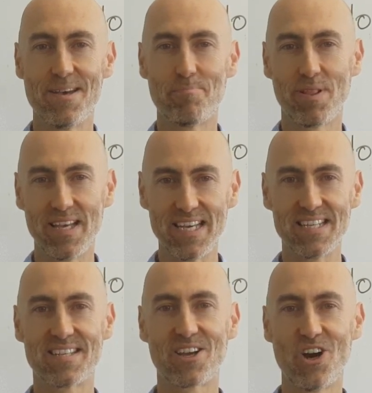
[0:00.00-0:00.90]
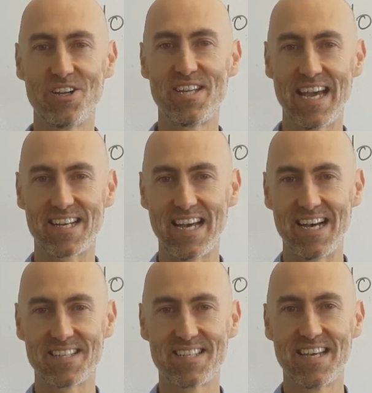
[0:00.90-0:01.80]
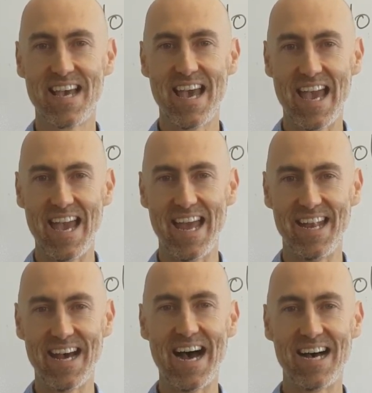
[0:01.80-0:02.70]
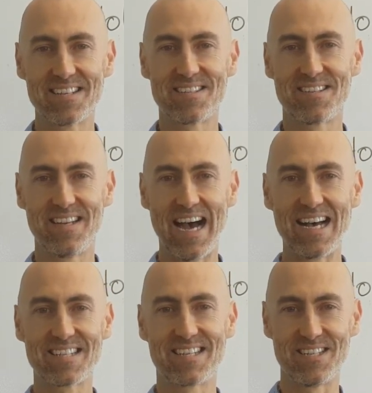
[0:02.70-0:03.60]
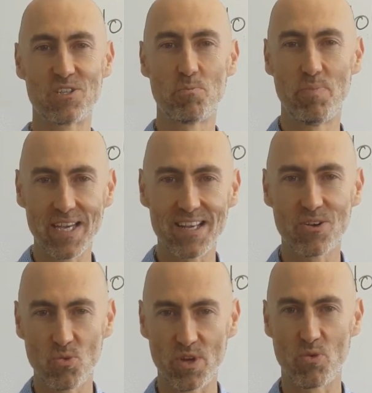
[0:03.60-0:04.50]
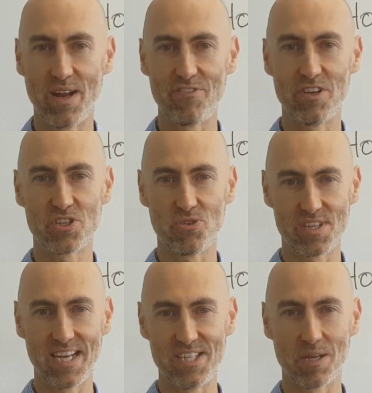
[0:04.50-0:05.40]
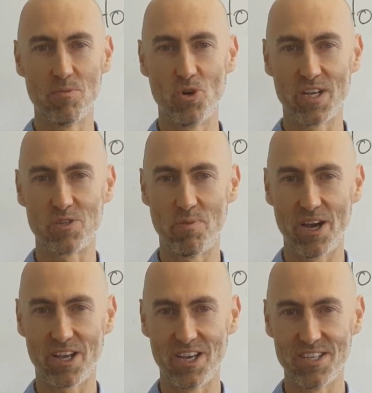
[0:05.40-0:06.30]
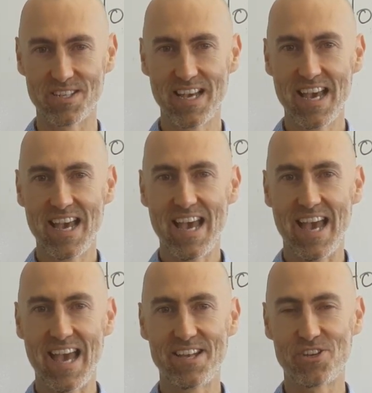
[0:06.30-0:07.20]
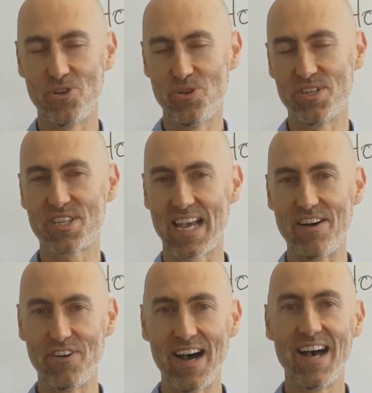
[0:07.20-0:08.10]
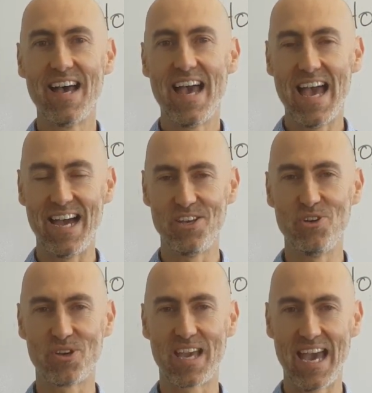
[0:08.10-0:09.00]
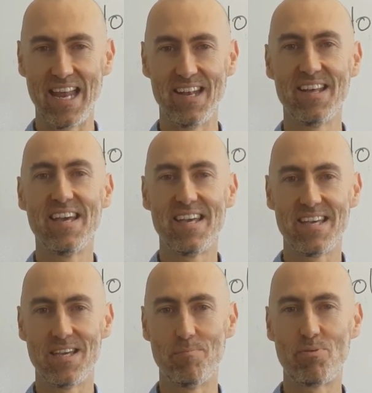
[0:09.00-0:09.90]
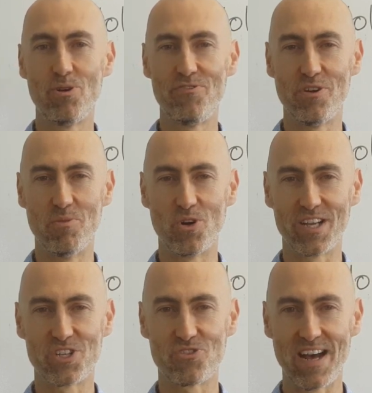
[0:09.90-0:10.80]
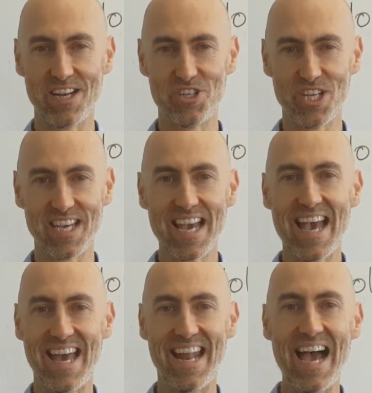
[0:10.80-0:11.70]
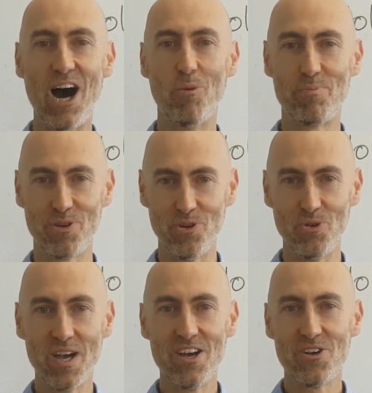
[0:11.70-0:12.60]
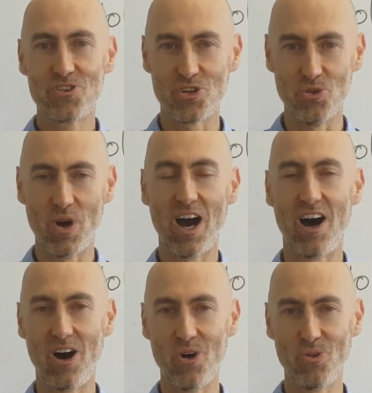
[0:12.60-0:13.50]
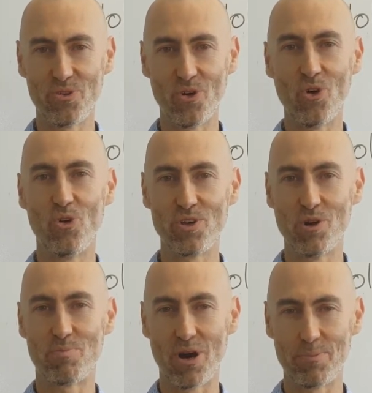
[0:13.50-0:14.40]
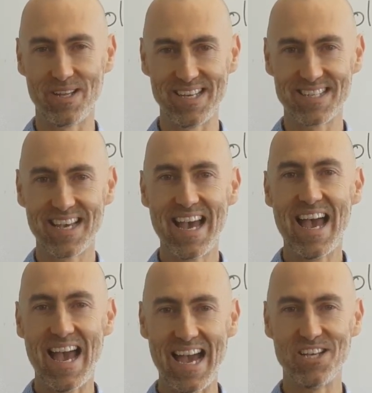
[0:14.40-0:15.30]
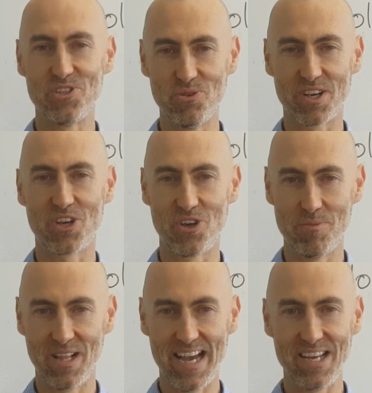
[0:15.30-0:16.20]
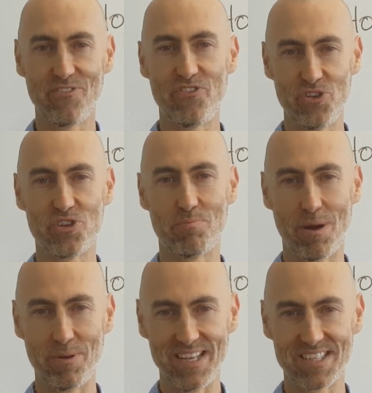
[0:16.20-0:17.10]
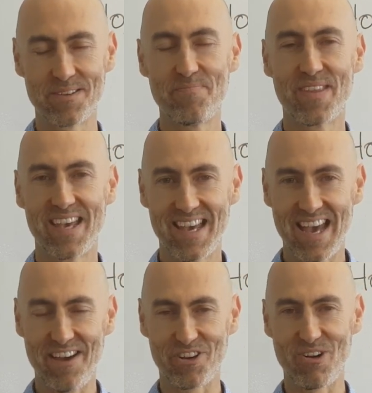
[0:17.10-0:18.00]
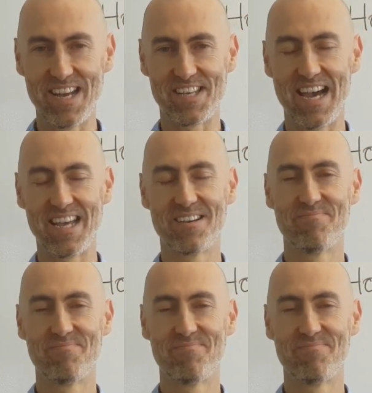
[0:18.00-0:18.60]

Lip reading: please contact us and ask us to speak with one of your strategic mortgage brokers to discover how you can improve your mortgage strategy and help you to hold all your properties as you accumulate future properties. Have a great day.